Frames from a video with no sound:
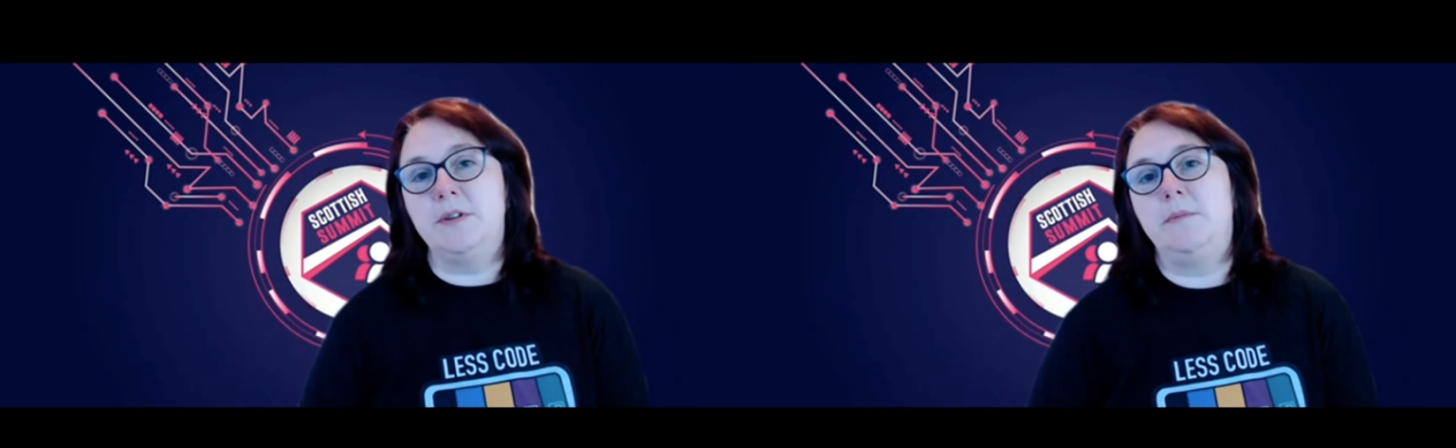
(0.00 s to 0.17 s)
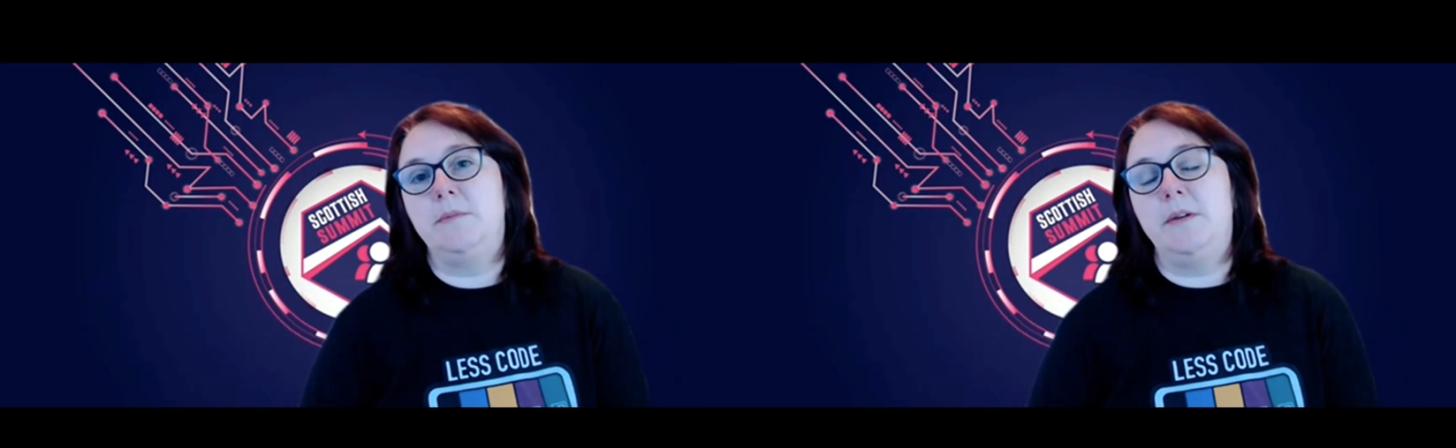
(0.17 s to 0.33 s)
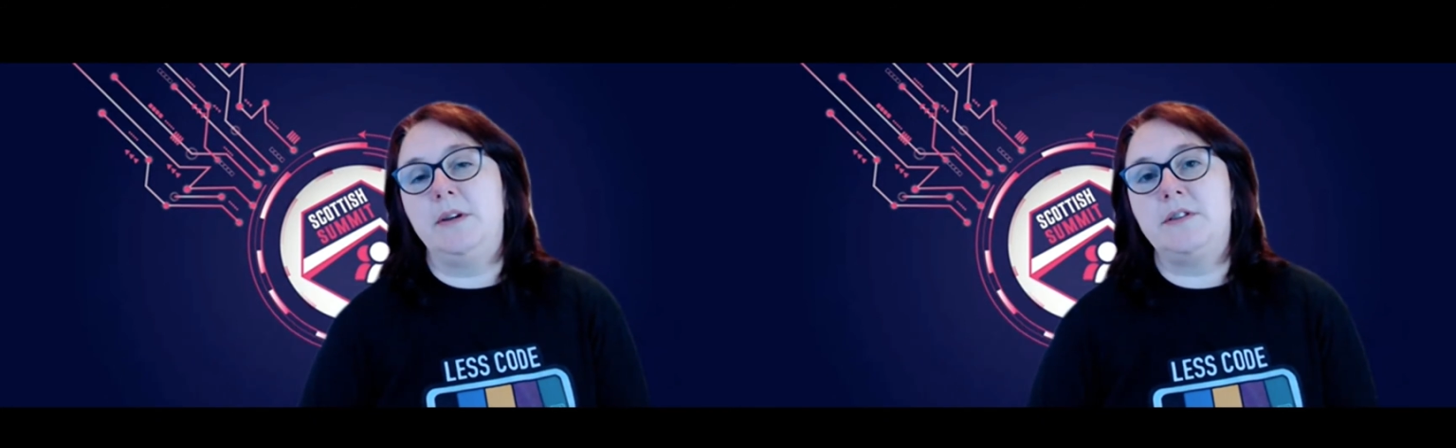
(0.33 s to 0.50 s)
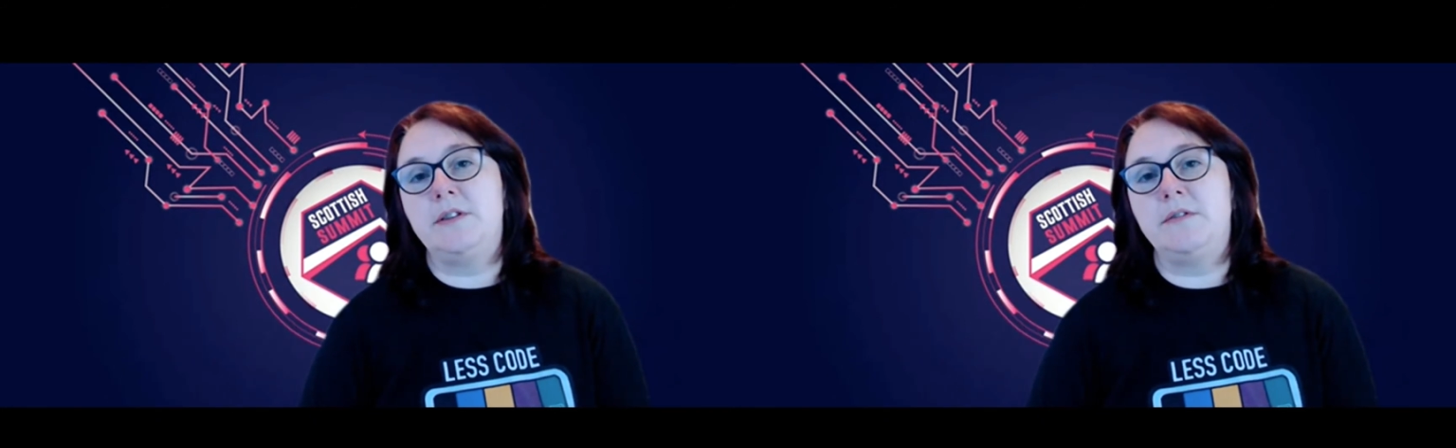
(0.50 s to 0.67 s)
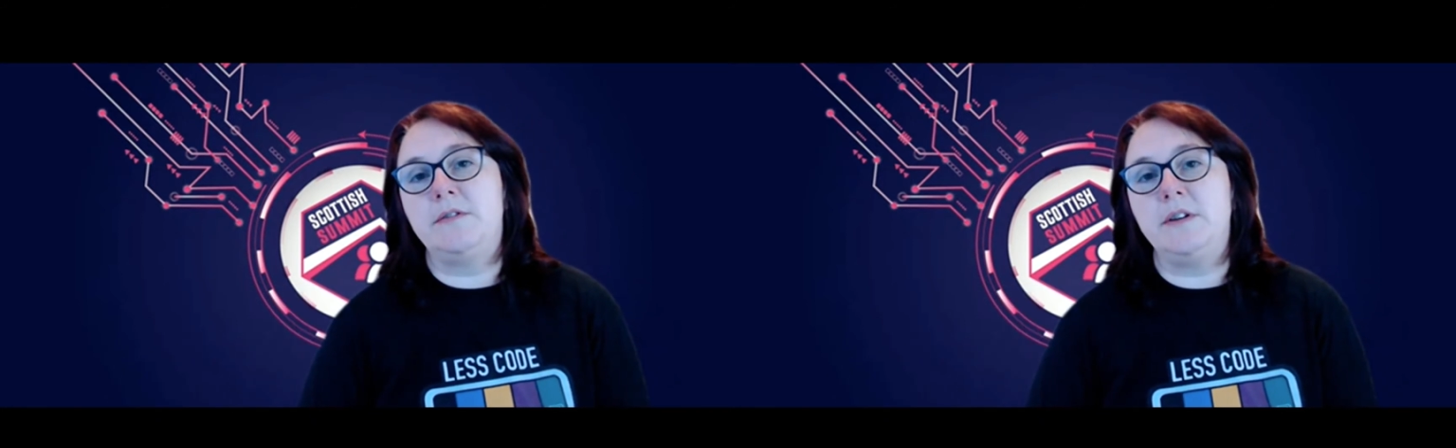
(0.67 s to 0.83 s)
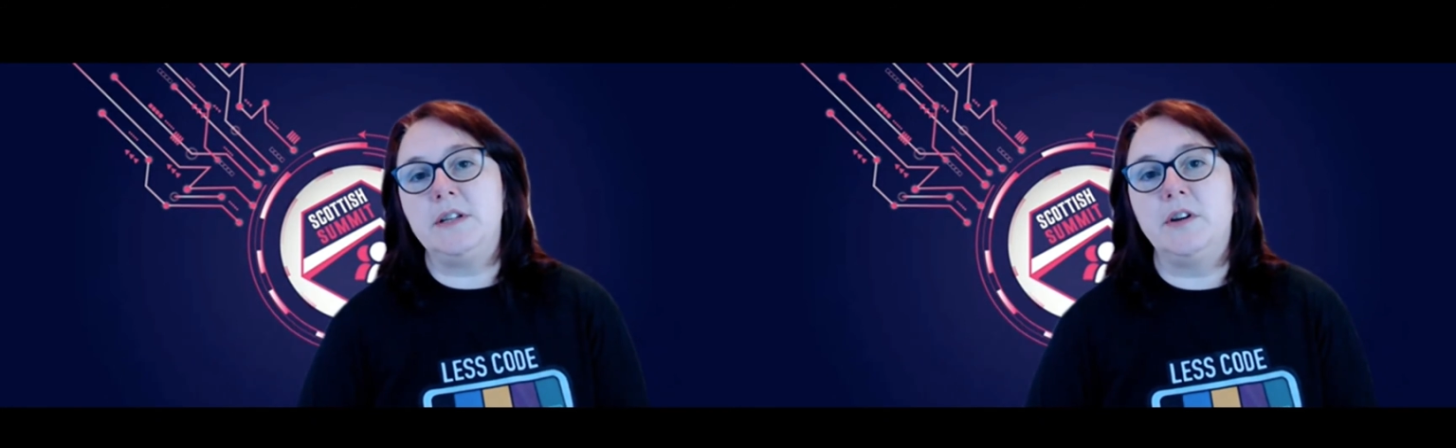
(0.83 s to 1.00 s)
Dynamics
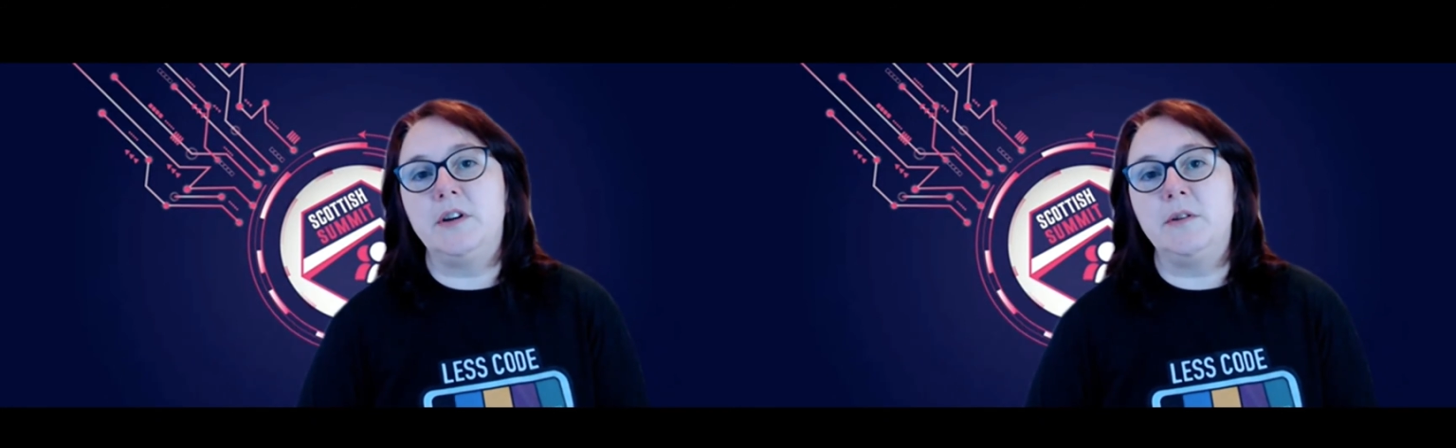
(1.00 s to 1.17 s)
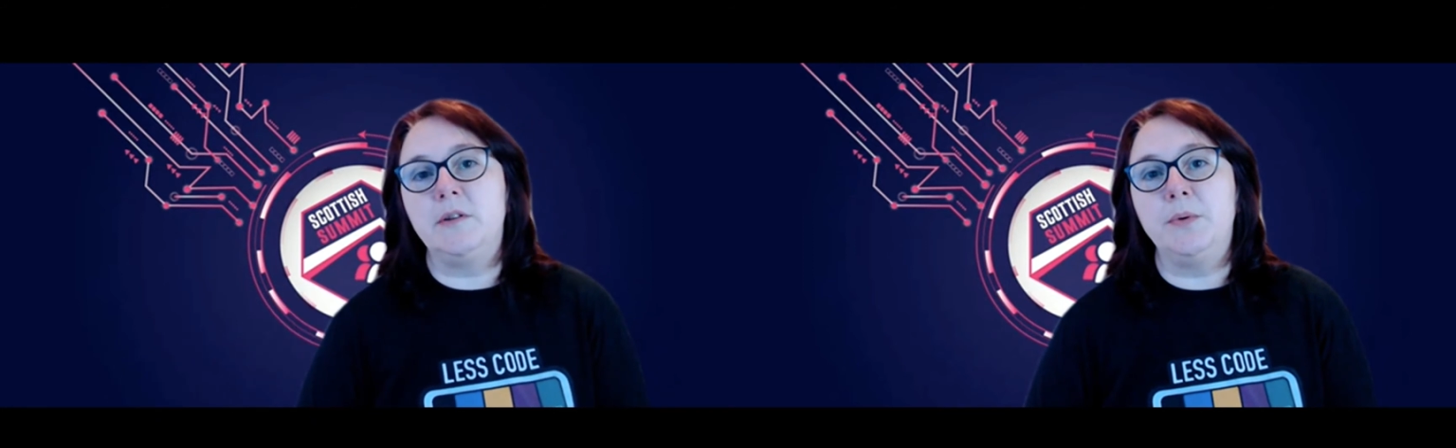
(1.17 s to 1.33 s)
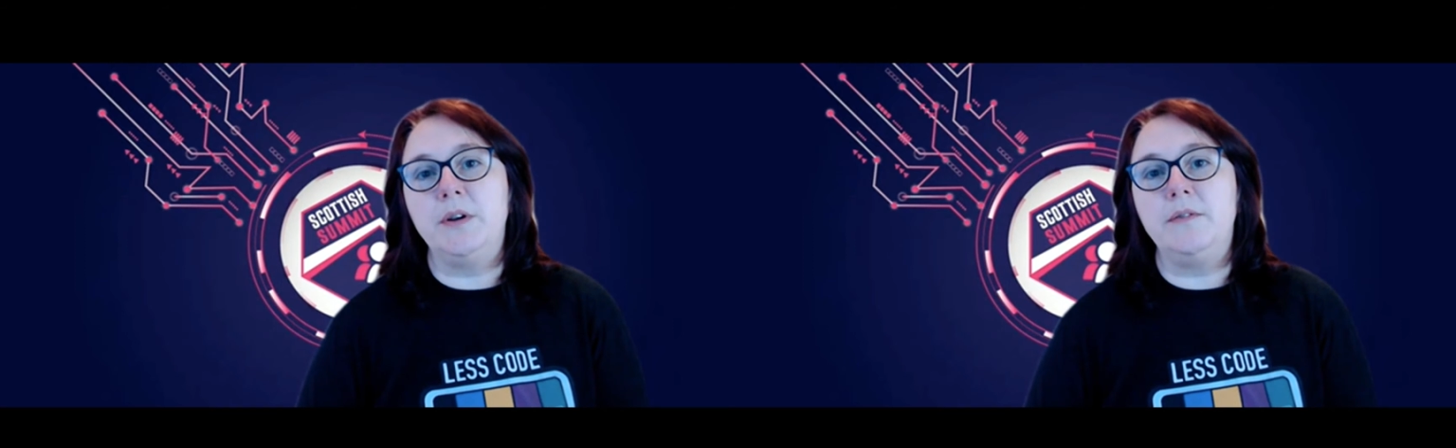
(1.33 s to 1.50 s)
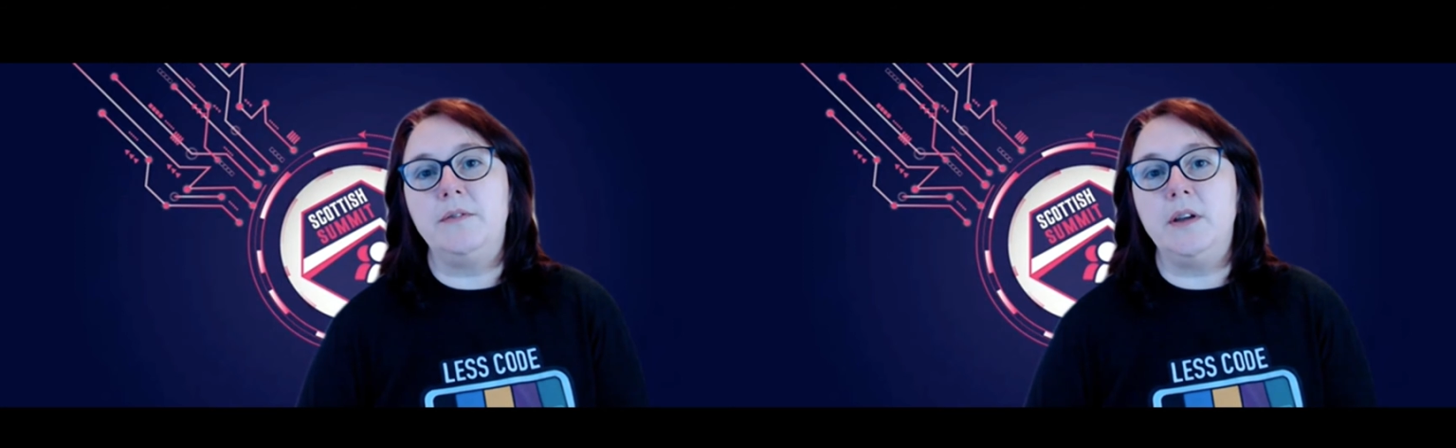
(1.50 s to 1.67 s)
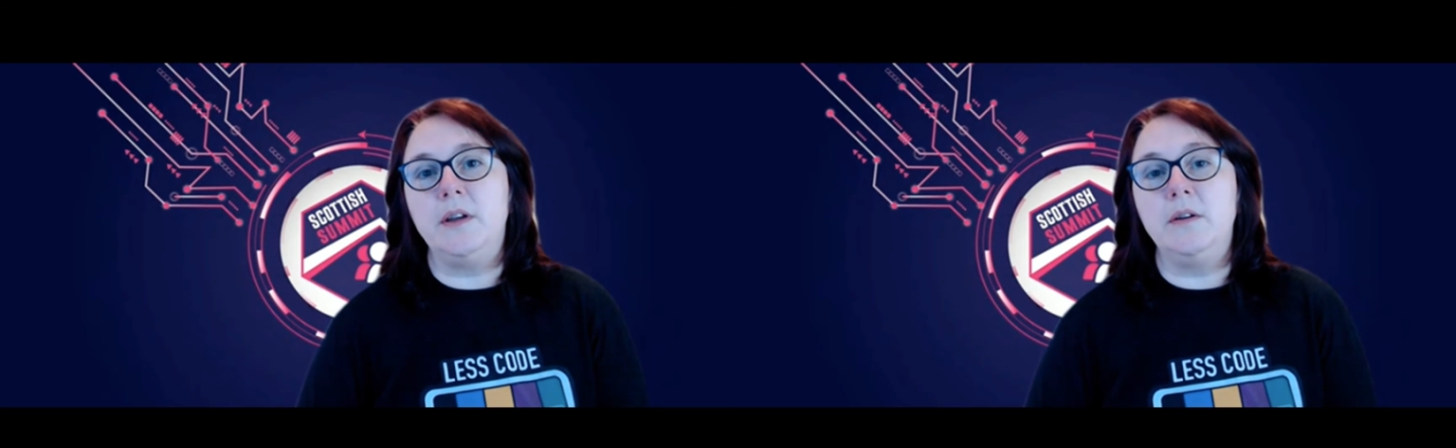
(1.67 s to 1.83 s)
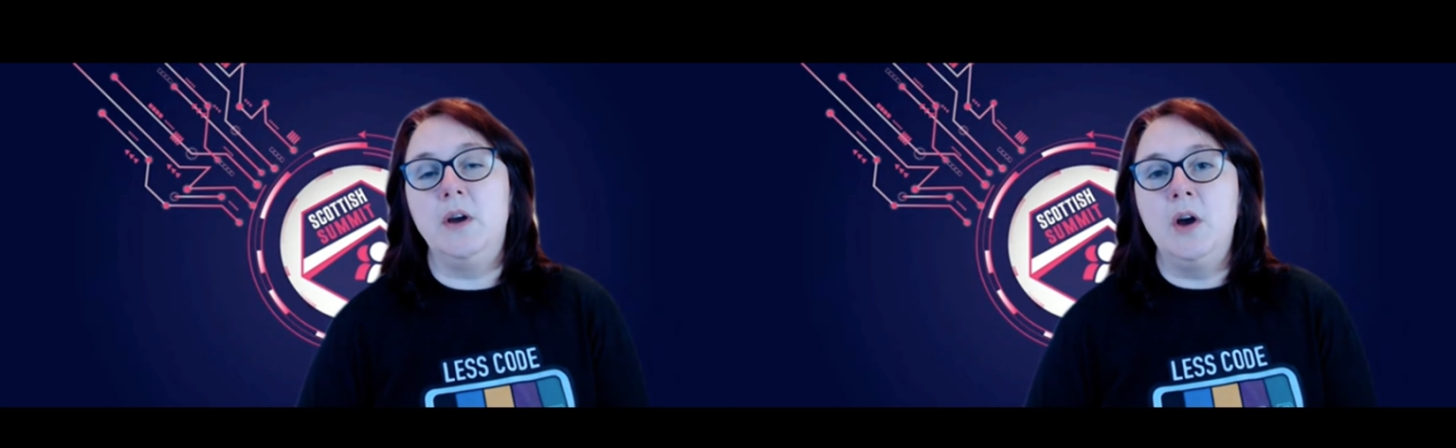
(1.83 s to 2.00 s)
365 point of
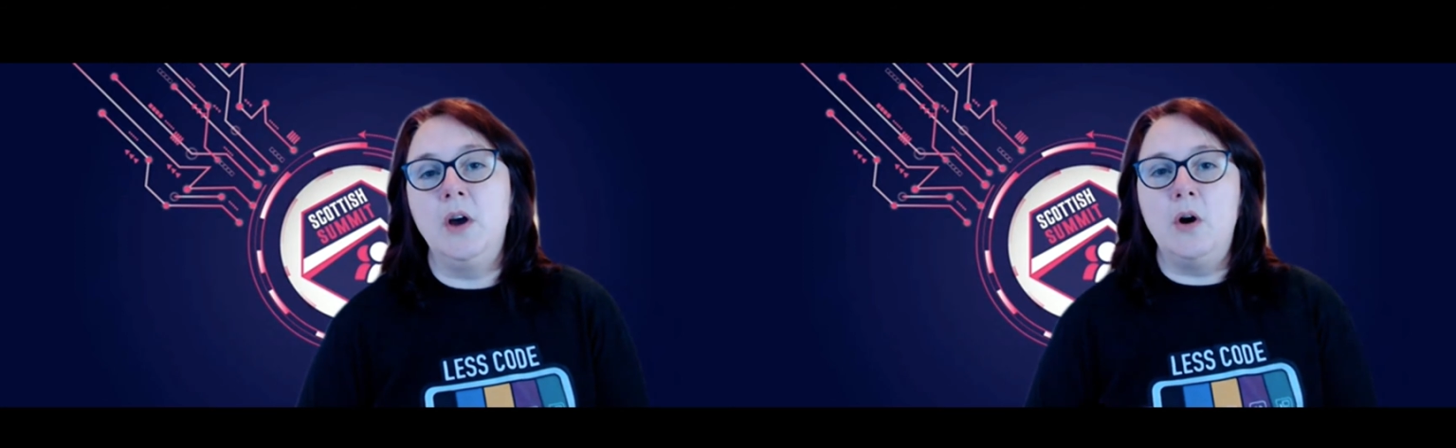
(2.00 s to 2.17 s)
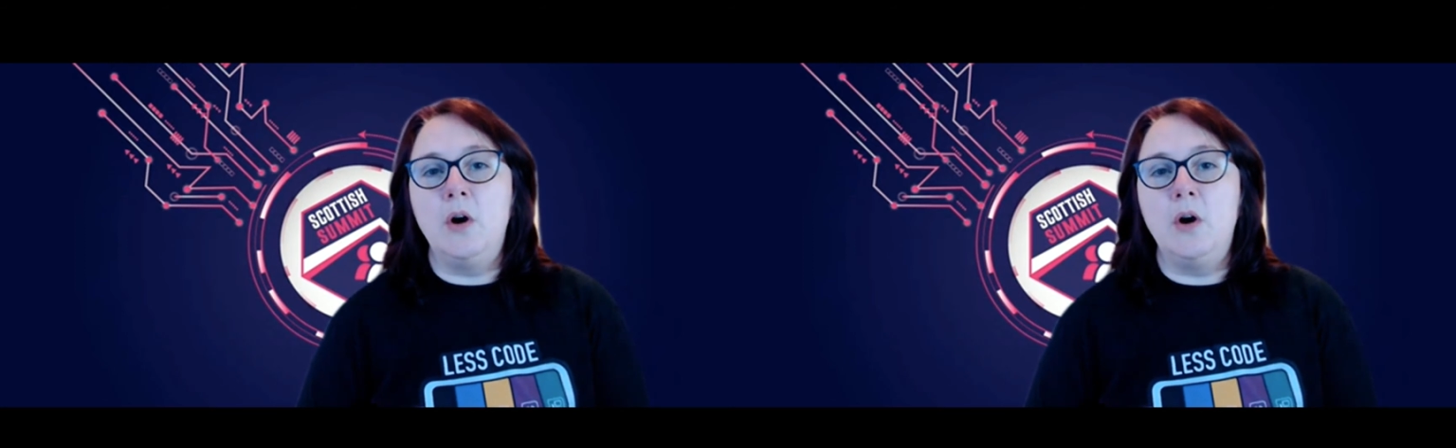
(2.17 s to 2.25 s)
view,